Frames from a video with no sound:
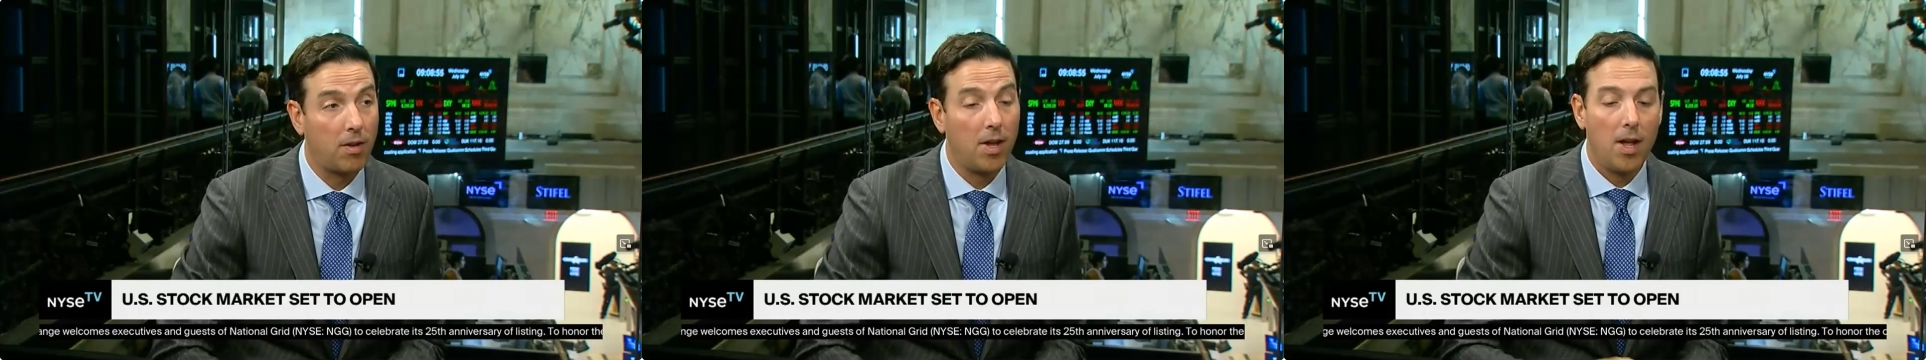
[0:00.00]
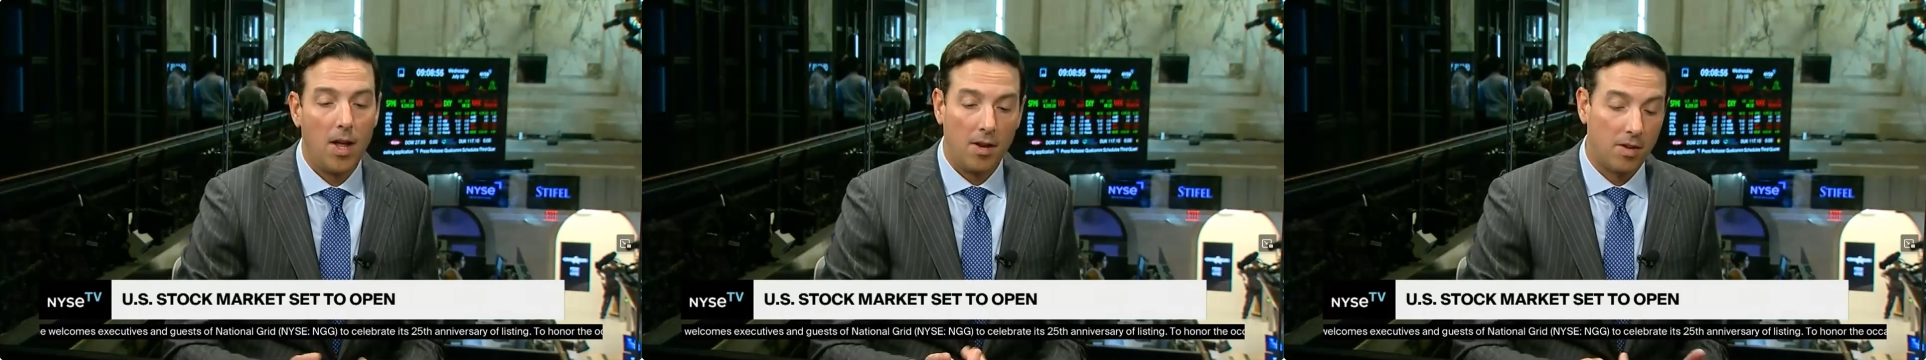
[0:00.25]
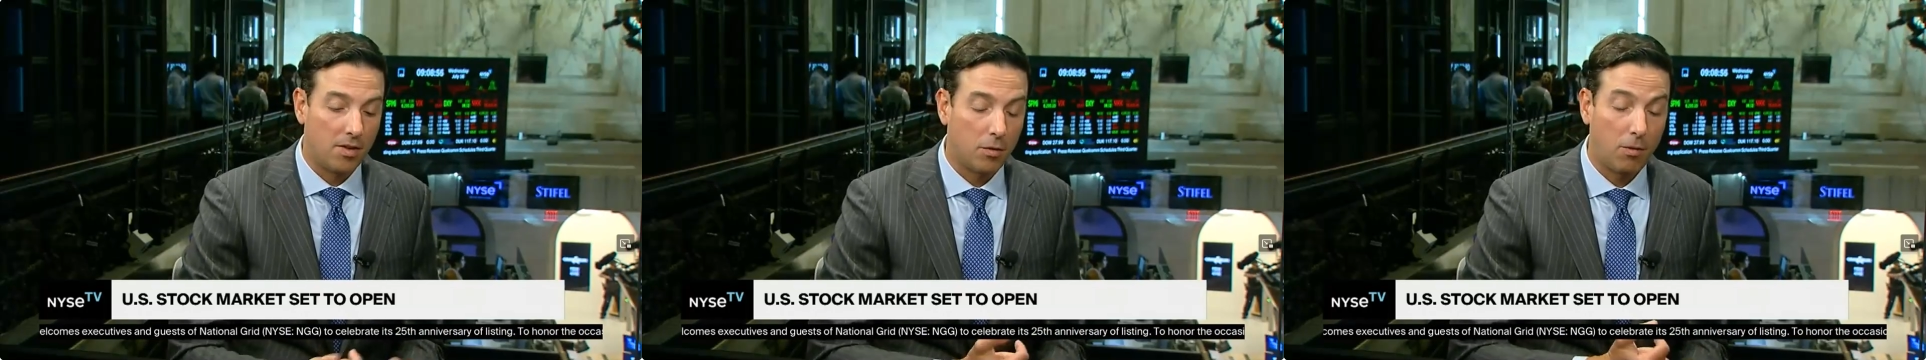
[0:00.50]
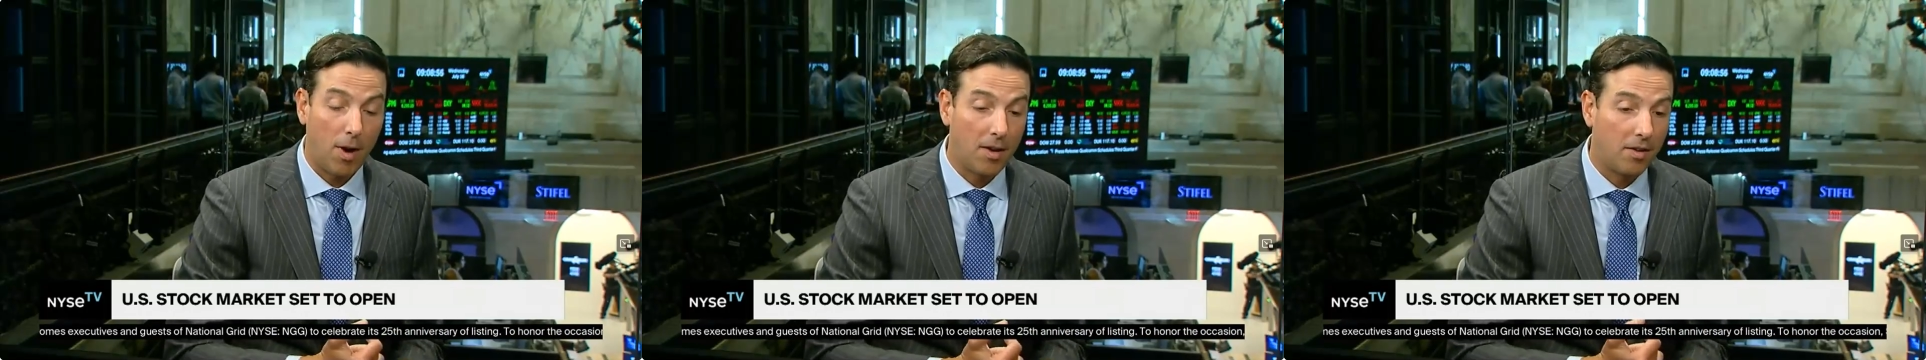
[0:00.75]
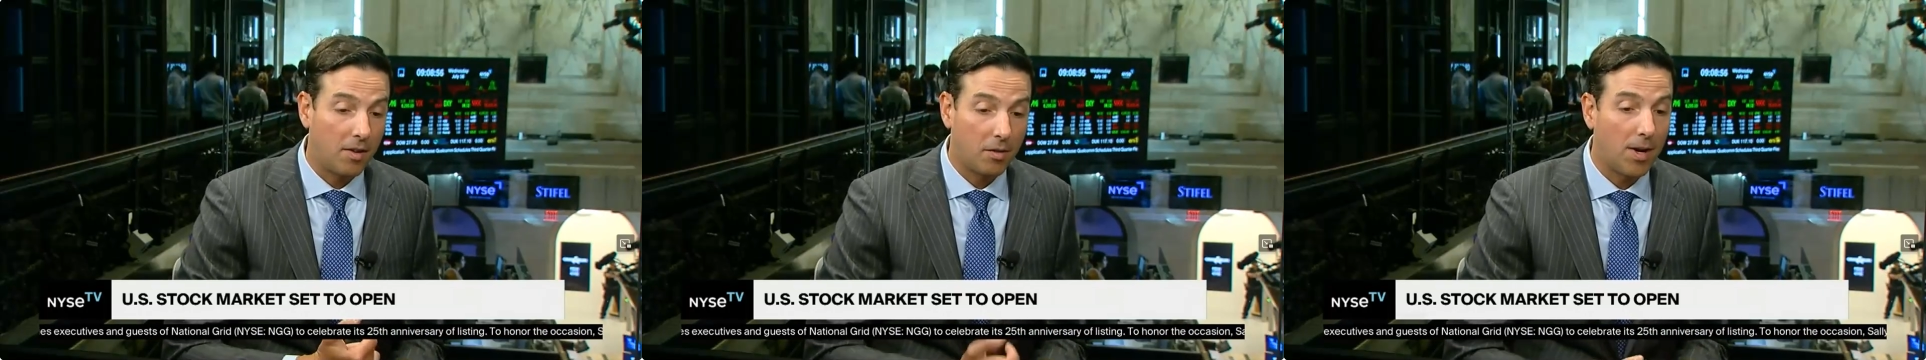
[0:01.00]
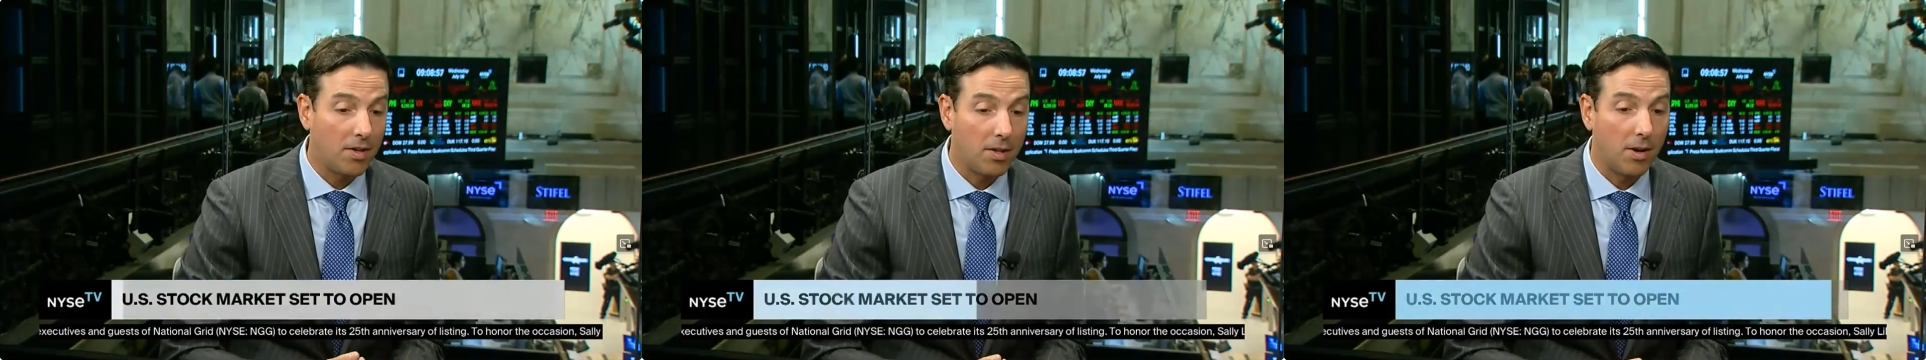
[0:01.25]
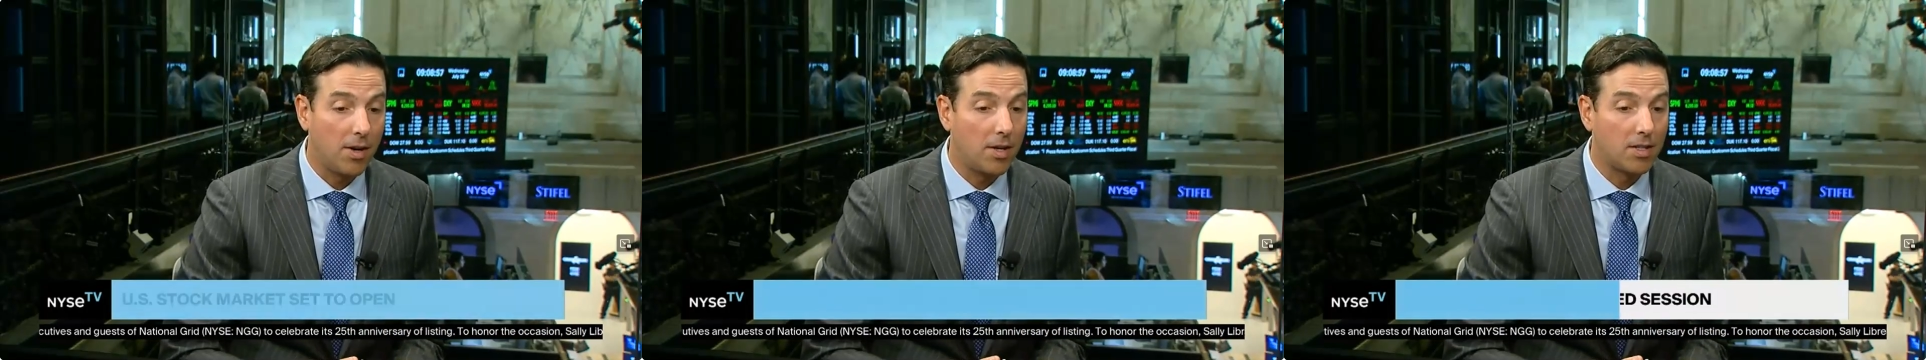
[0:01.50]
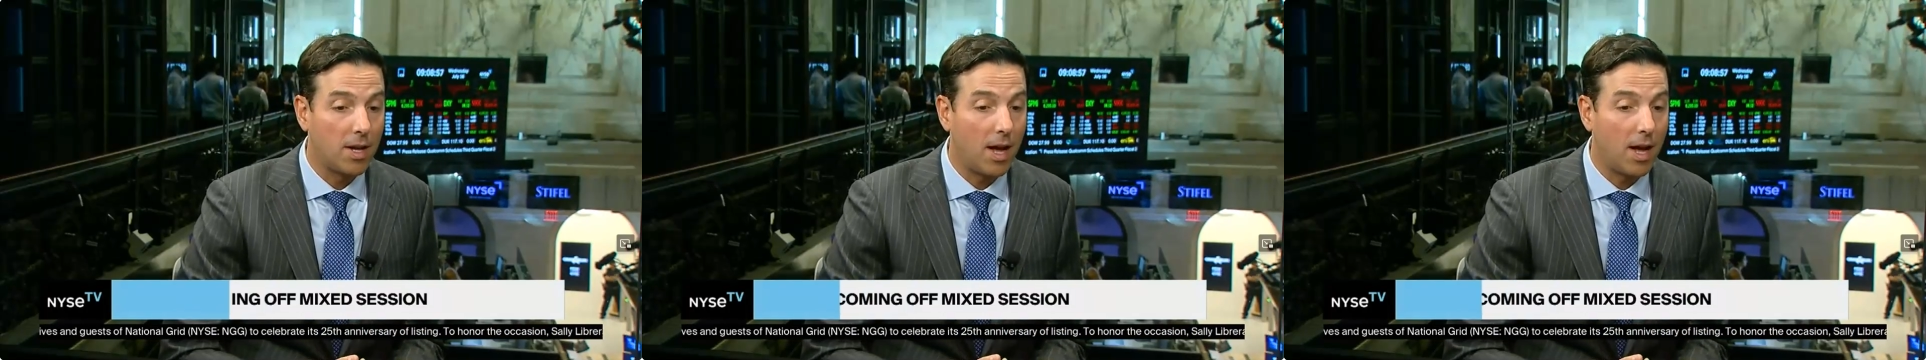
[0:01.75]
Discretionary has